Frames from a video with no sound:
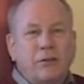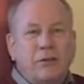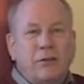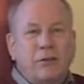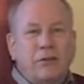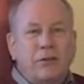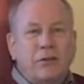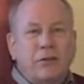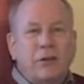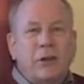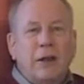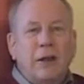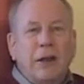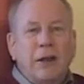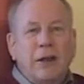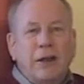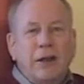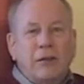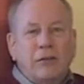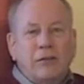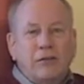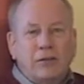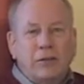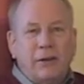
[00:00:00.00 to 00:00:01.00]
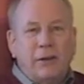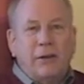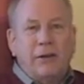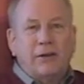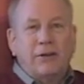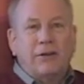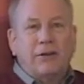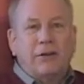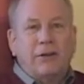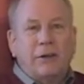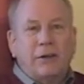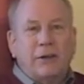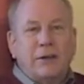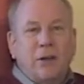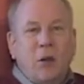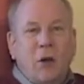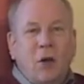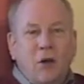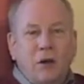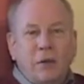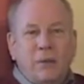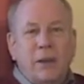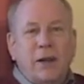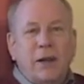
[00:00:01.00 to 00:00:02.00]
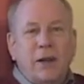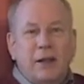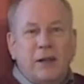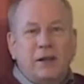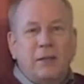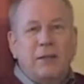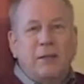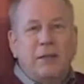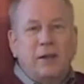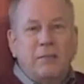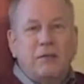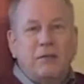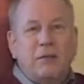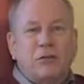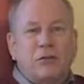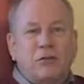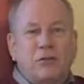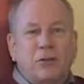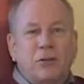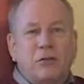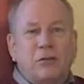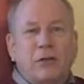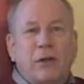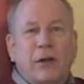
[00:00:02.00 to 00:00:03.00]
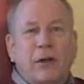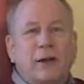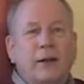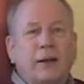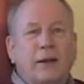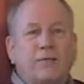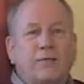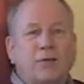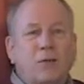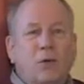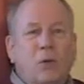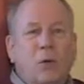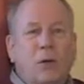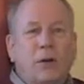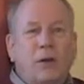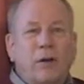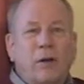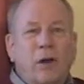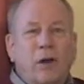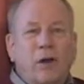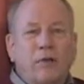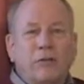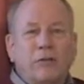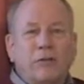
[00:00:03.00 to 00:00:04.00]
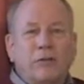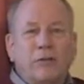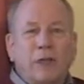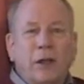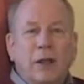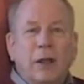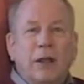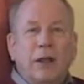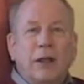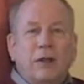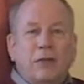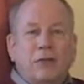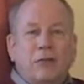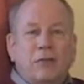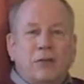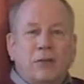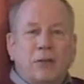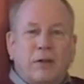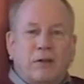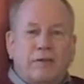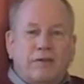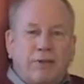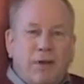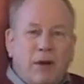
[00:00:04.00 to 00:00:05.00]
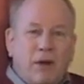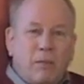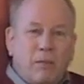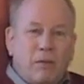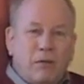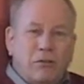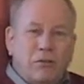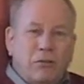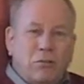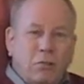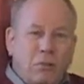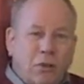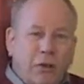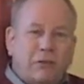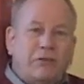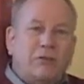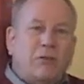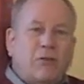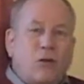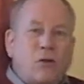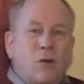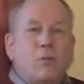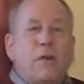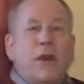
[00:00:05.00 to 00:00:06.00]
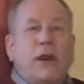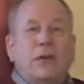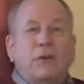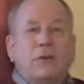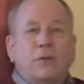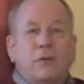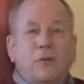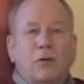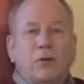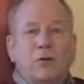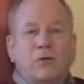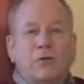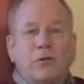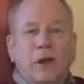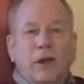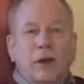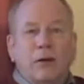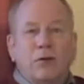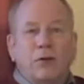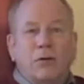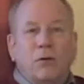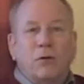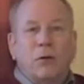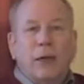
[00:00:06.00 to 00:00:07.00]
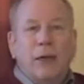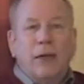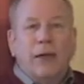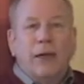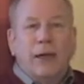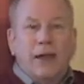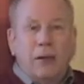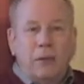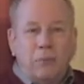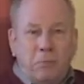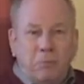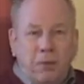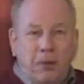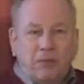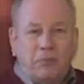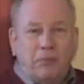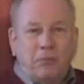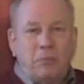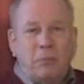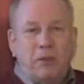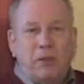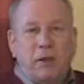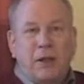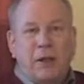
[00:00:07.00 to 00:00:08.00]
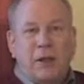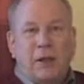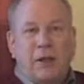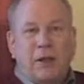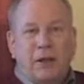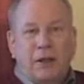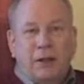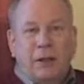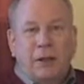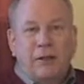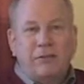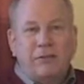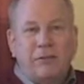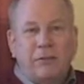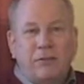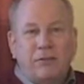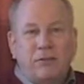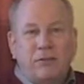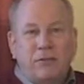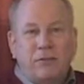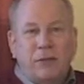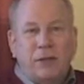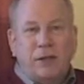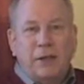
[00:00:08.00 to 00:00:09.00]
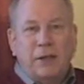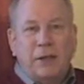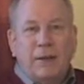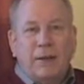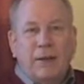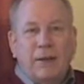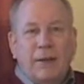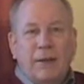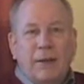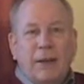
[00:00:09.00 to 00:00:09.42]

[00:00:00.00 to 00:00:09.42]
These are seeds that automatically commit suicide after one harvest, so that farmers must go back to Monsanto and must pay a license fee.